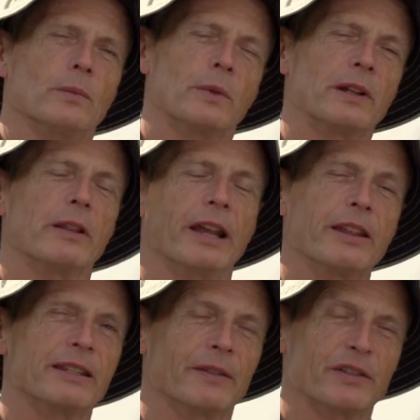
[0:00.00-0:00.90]
One of the
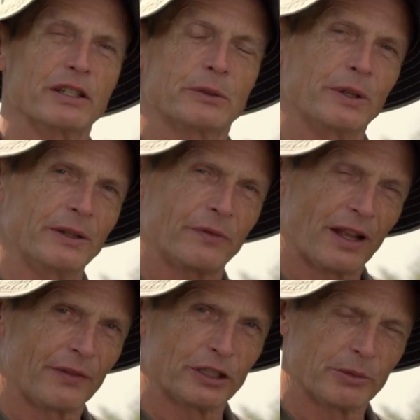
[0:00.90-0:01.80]
other differences between
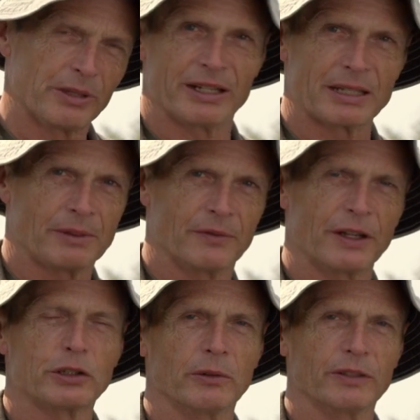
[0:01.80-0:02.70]
fly fishermen and
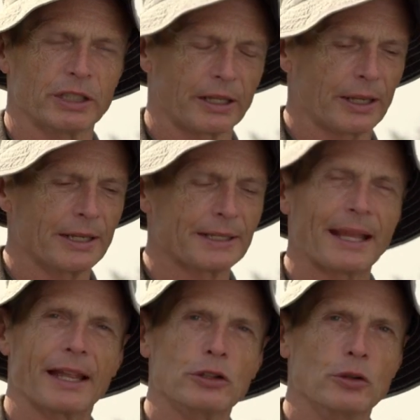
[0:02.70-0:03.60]
conventional fishing is
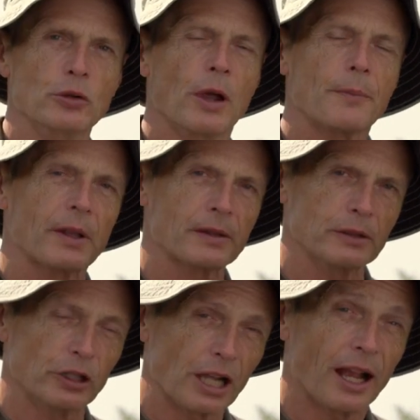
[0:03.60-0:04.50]
that your
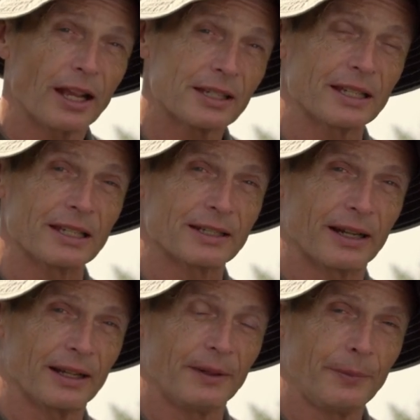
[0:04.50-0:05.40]
casting
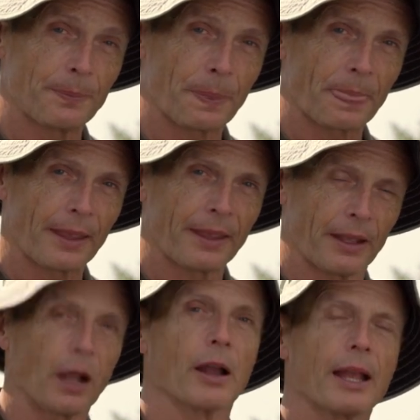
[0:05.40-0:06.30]
style
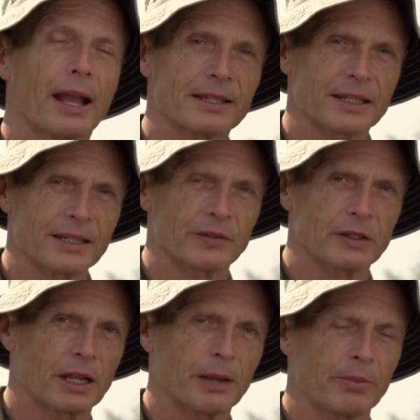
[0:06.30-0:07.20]
has a different
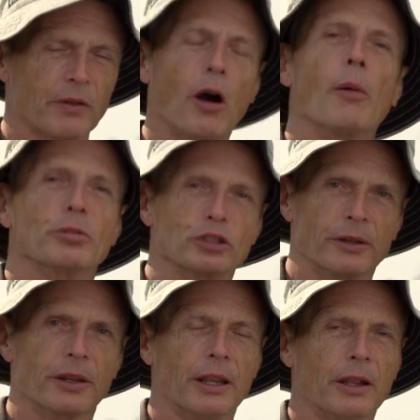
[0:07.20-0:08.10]
type of option.
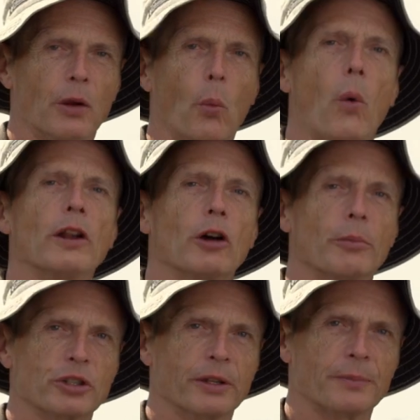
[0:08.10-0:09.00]
One
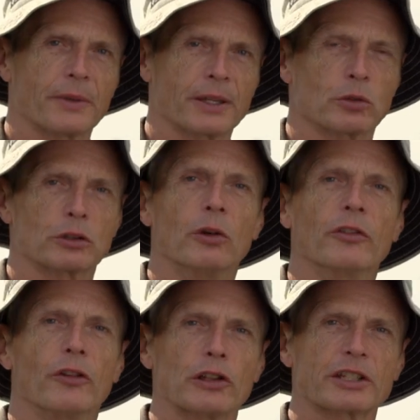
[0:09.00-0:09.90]
option is what's called
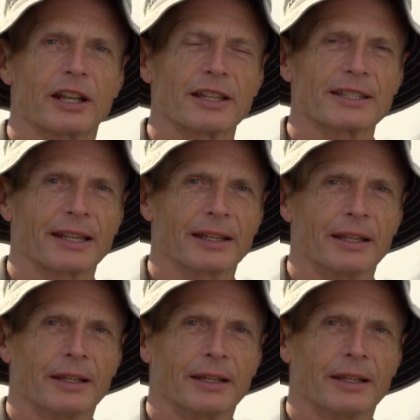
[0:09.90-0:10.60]
false casting.